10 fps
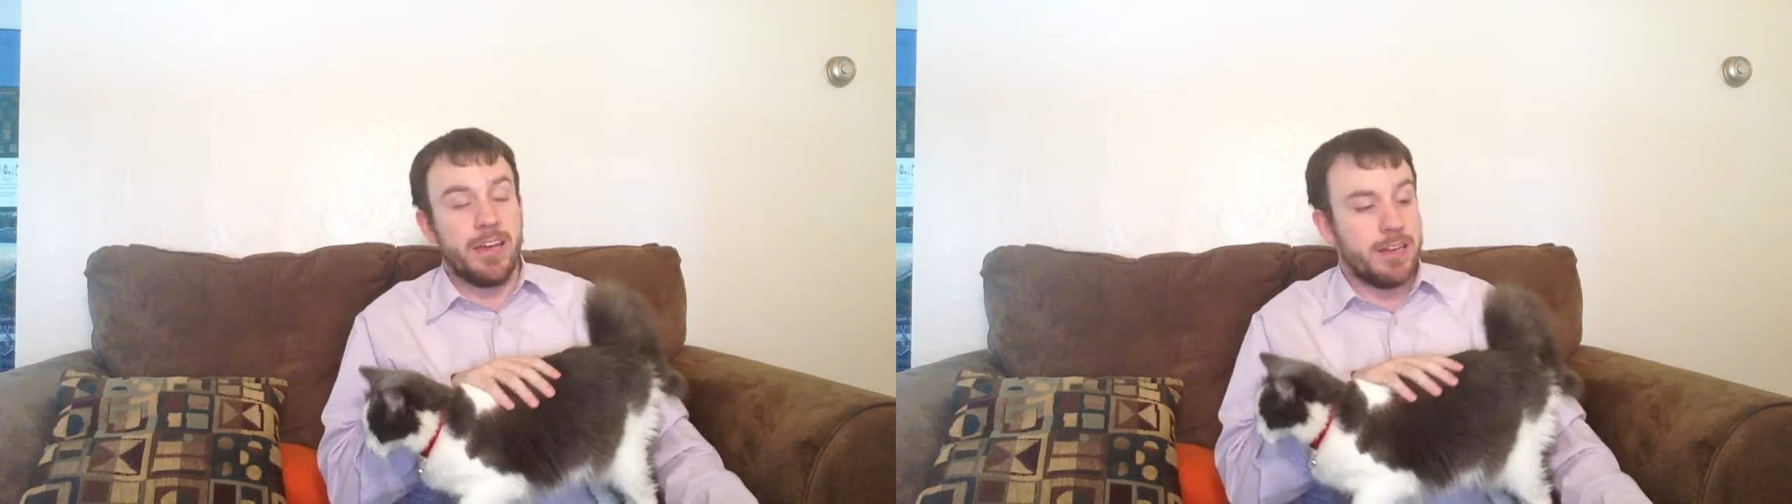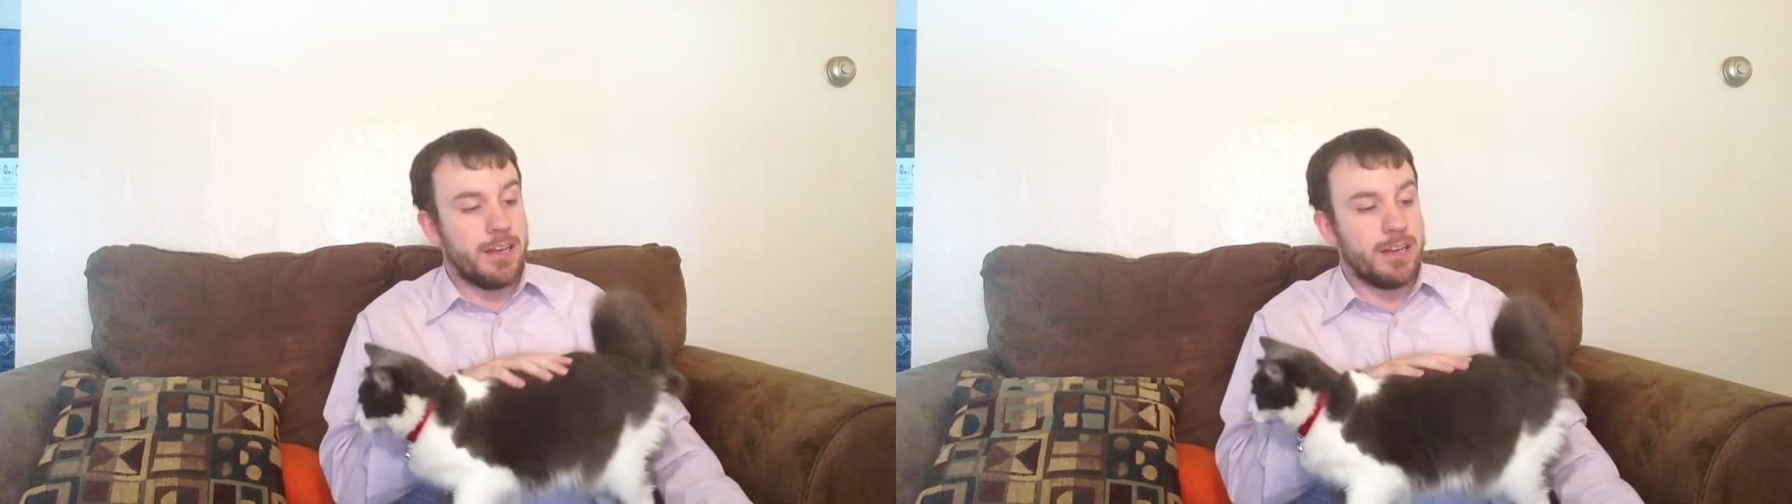
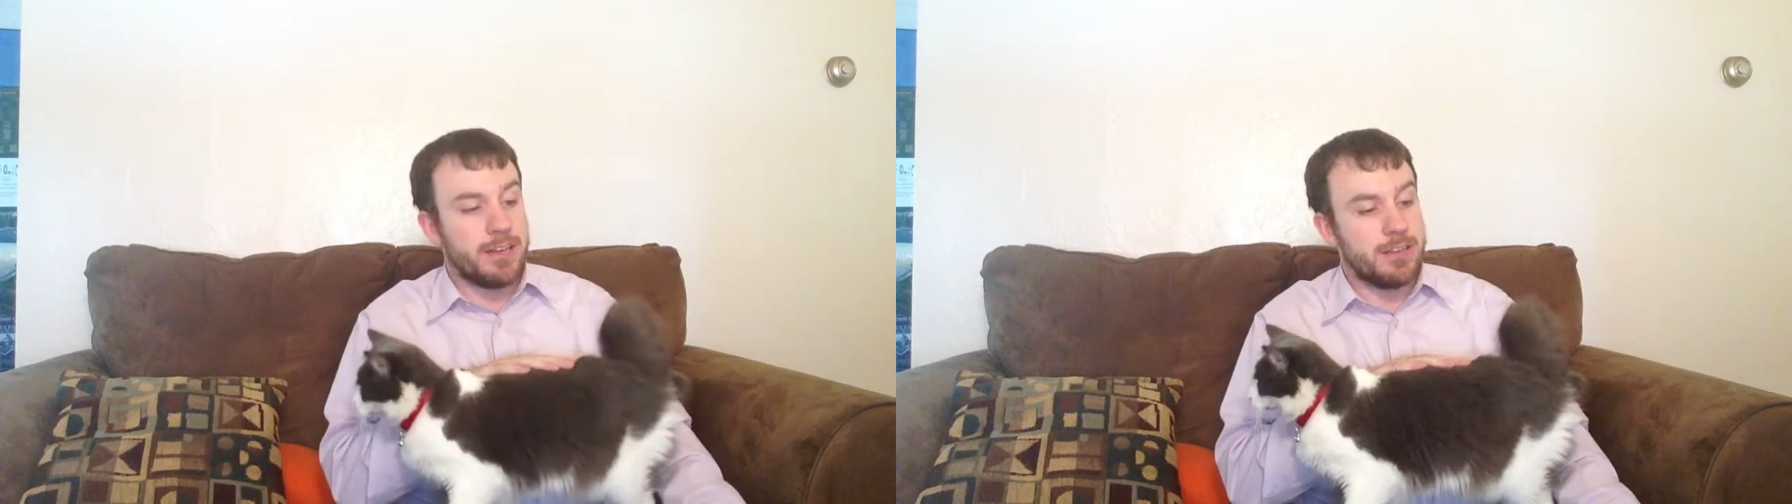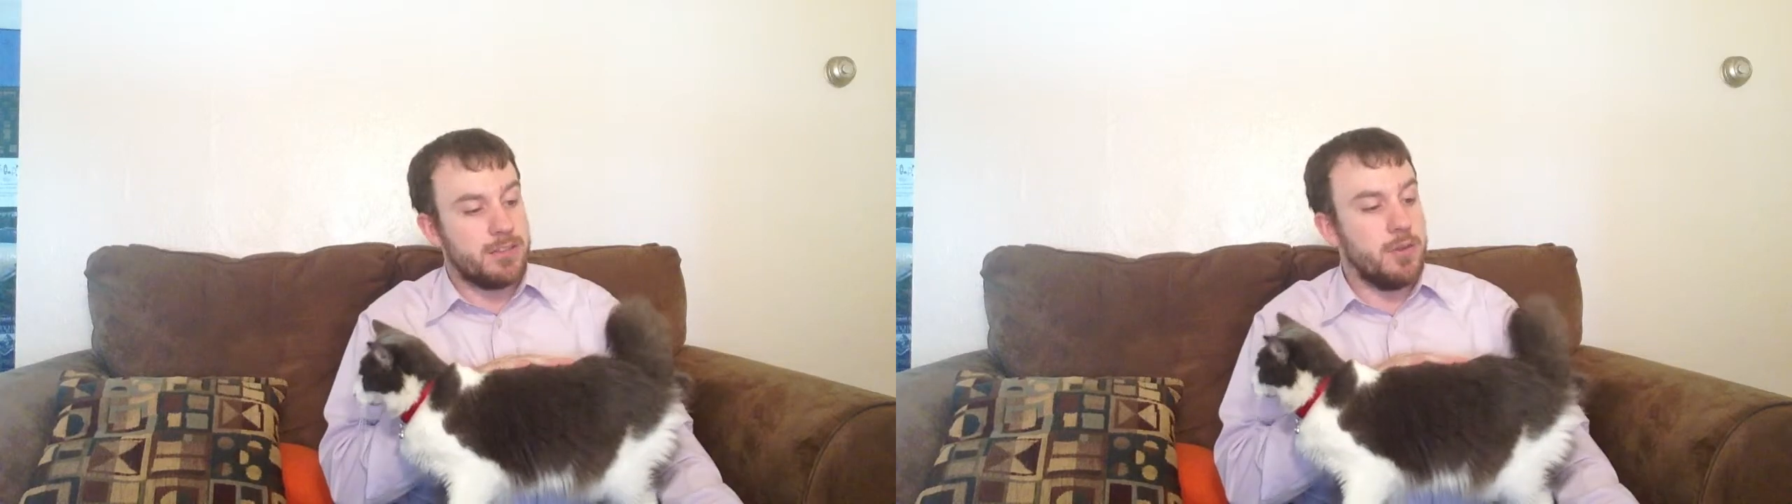and, and
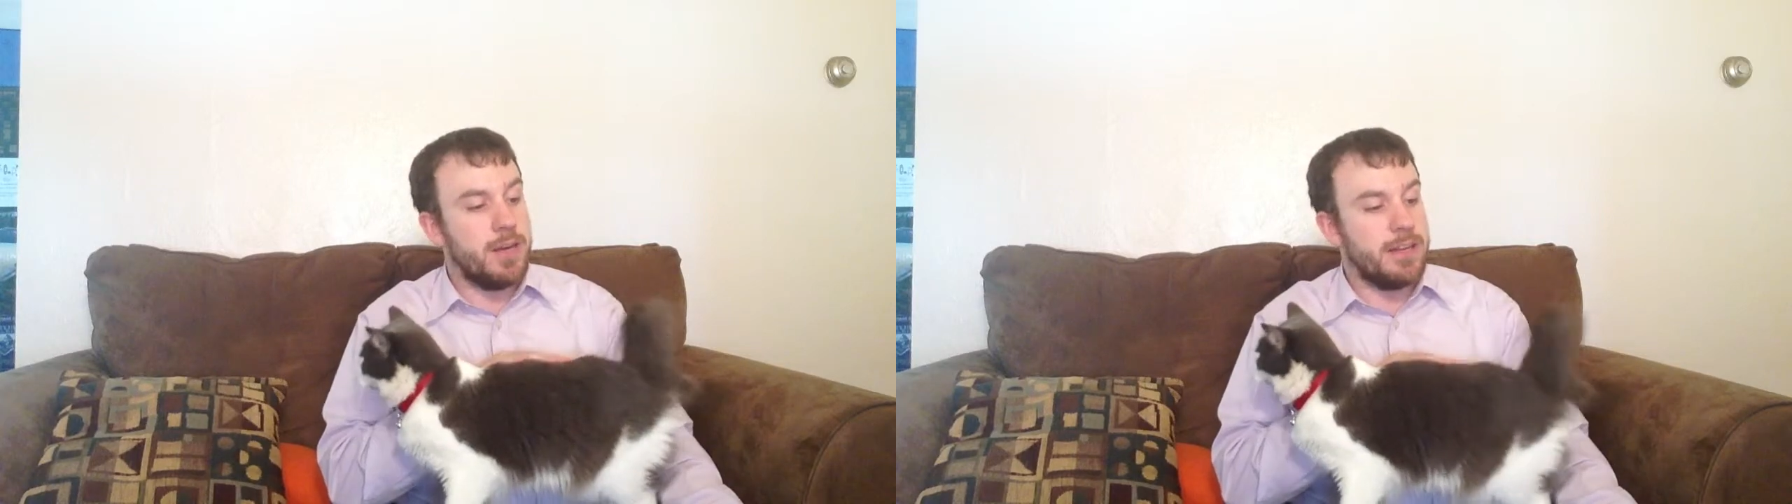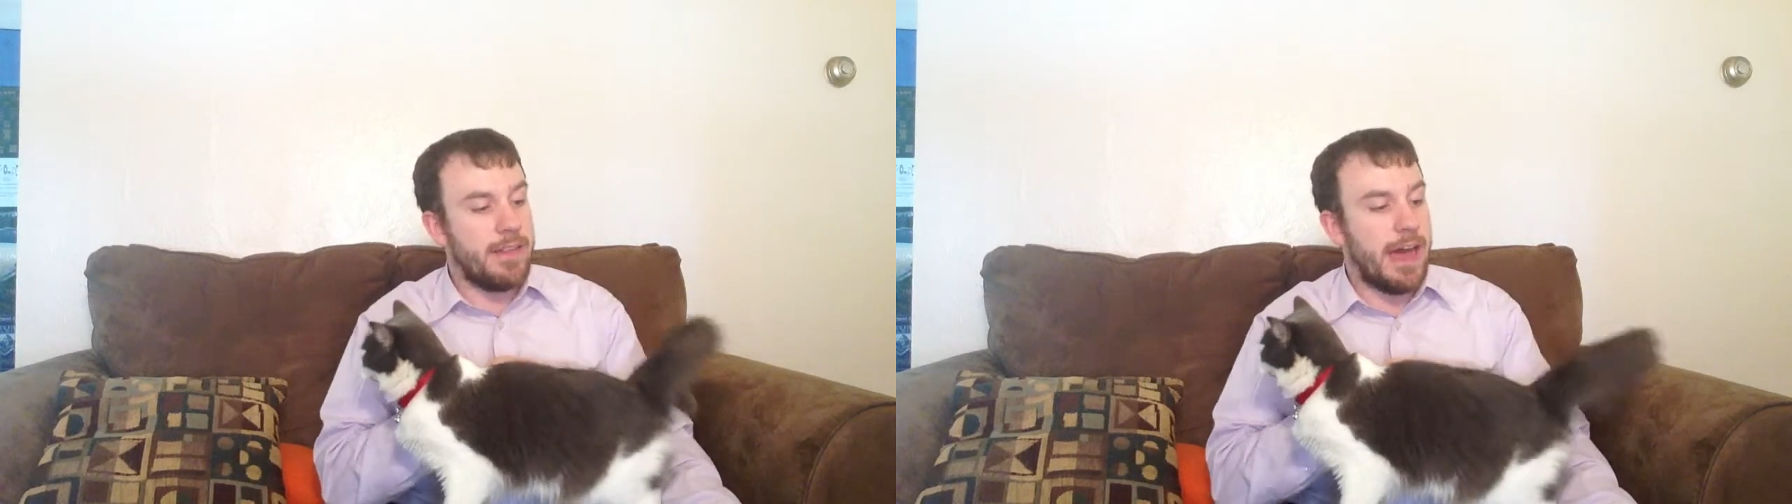tune
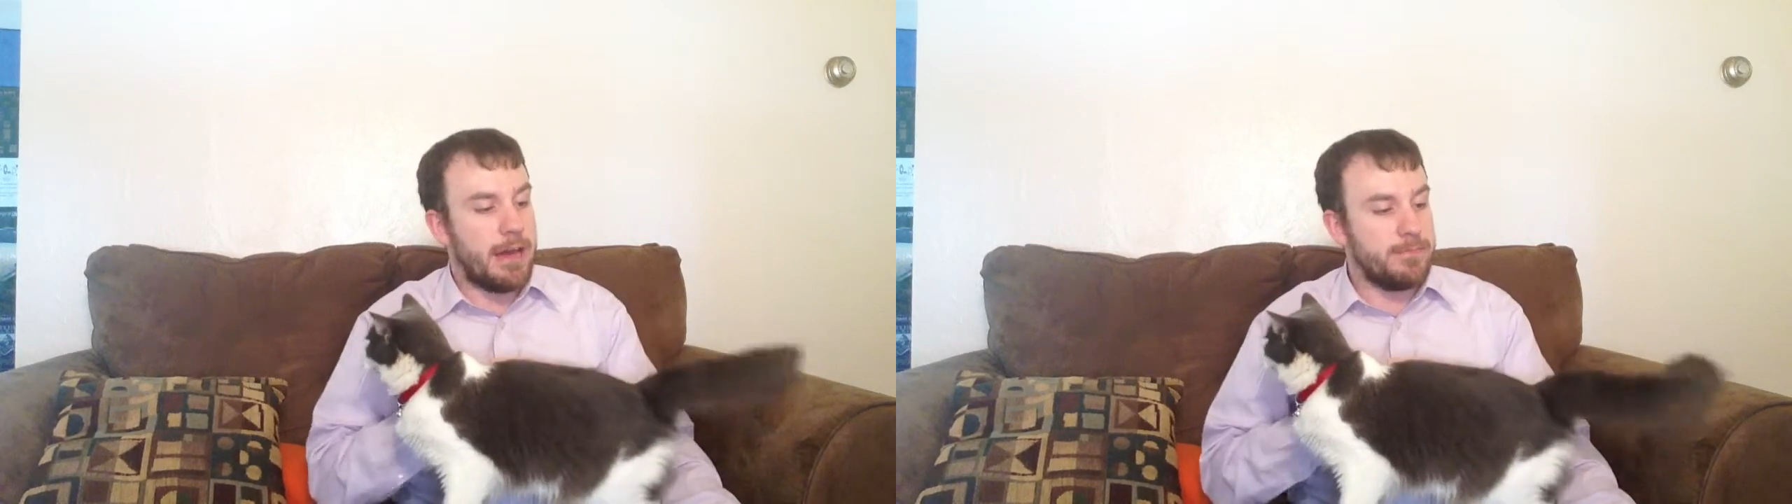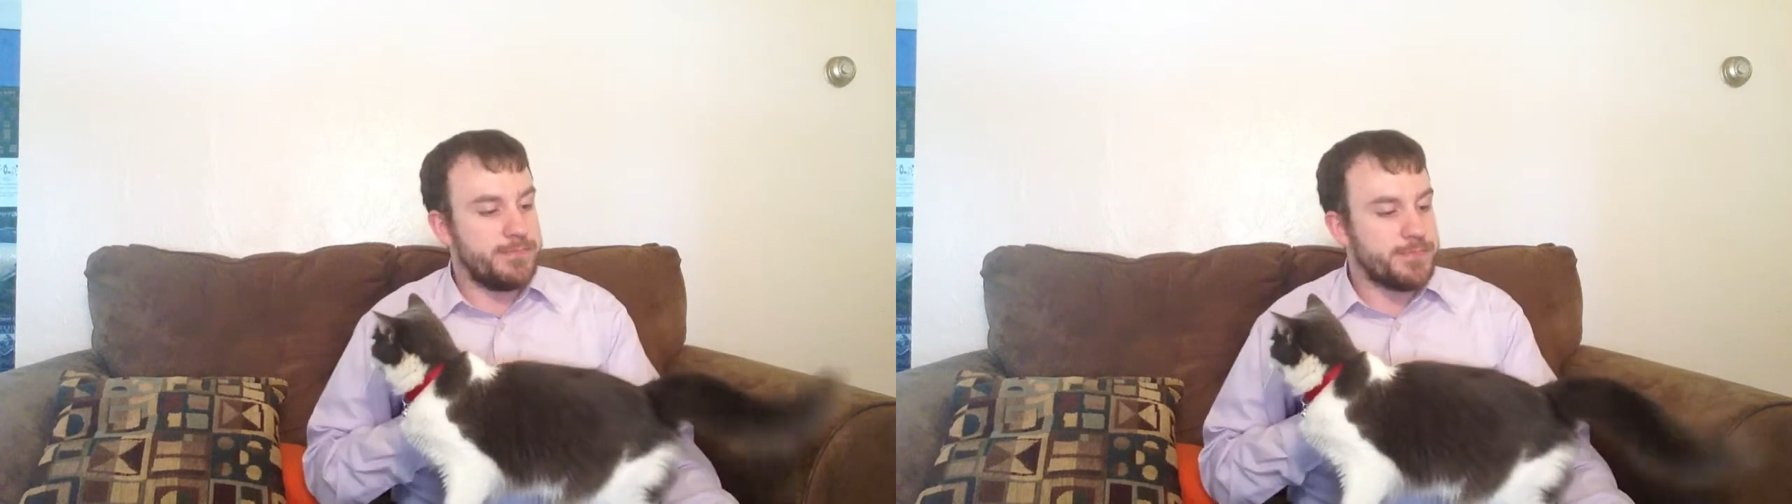into
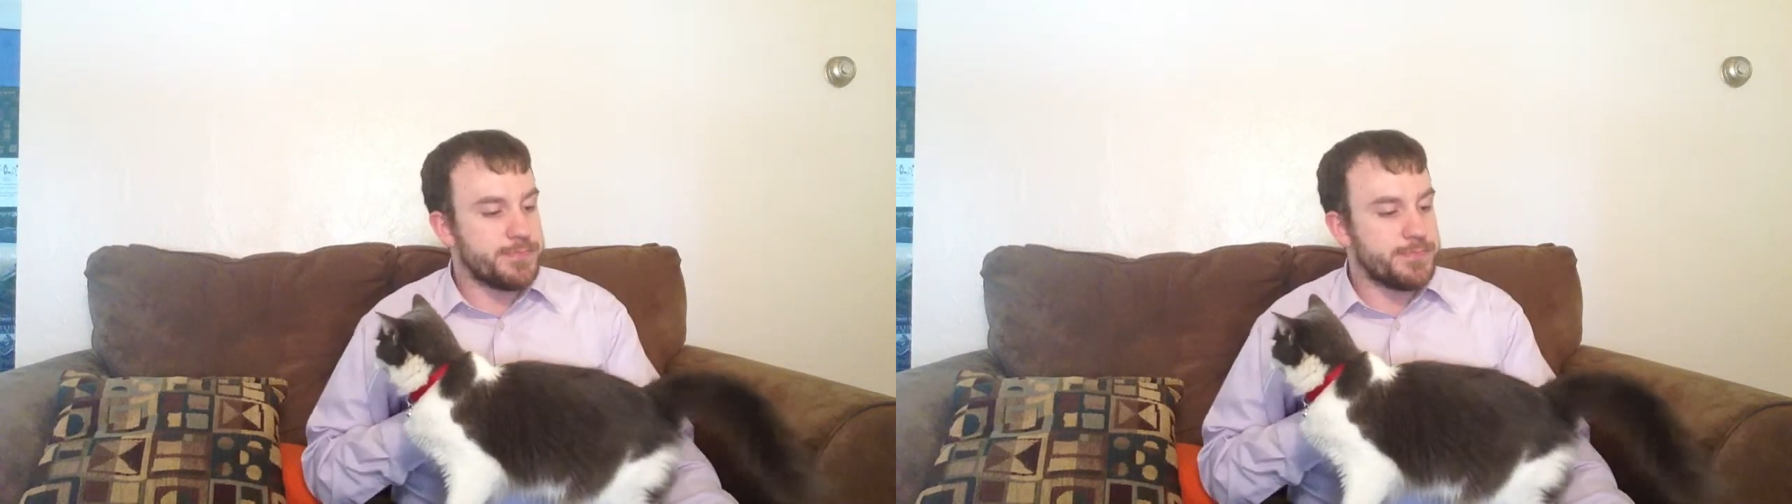that.